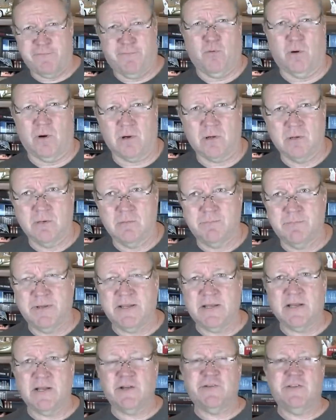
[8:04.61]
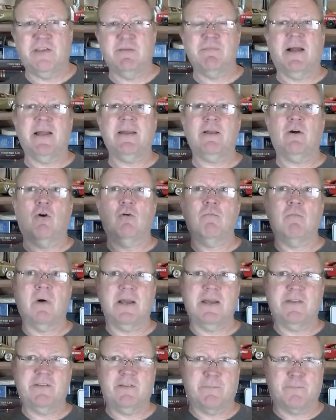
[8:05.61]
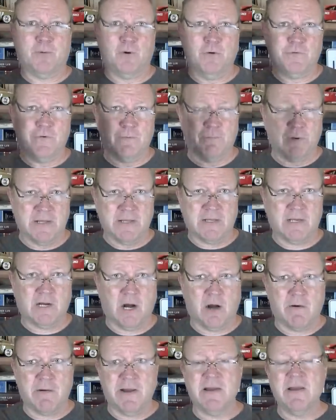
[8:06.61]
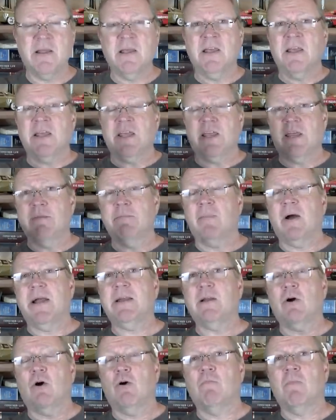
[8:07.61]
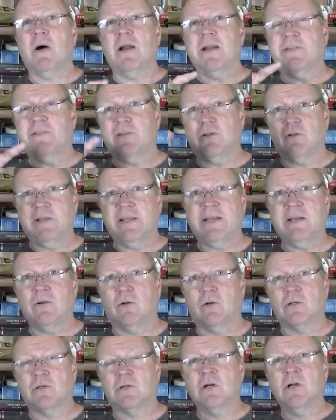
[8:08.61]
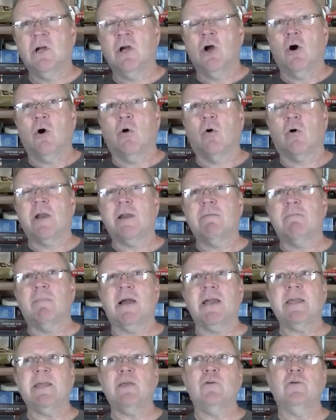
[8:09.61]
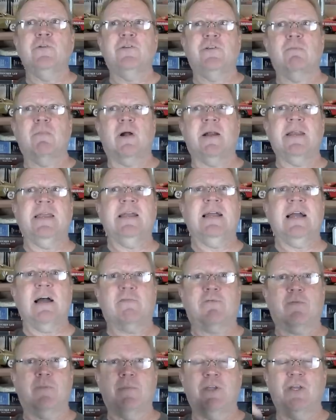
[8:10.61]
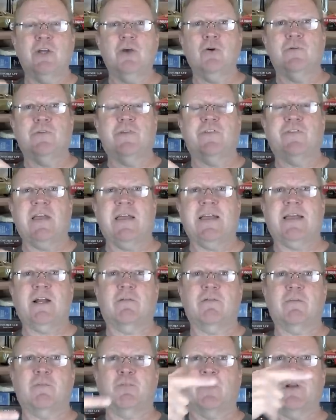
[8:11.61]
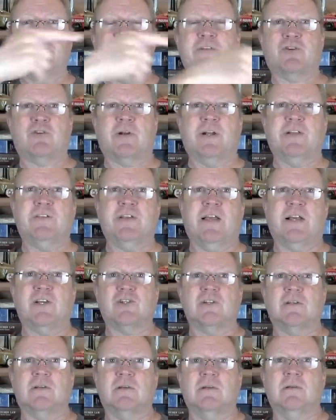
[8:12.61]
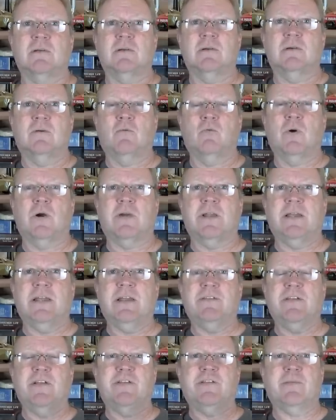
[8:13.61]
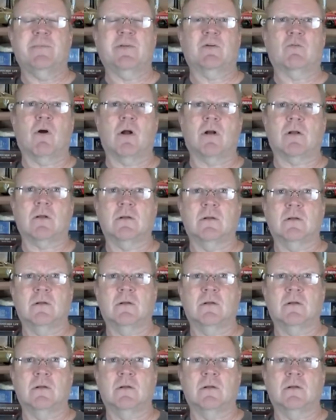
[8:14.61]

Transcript: for, because he might owe money to the person who brought the car in. He might owe money to the lien holder, or he might use the money he got from you to take care of the previous transaction where he did something wrong.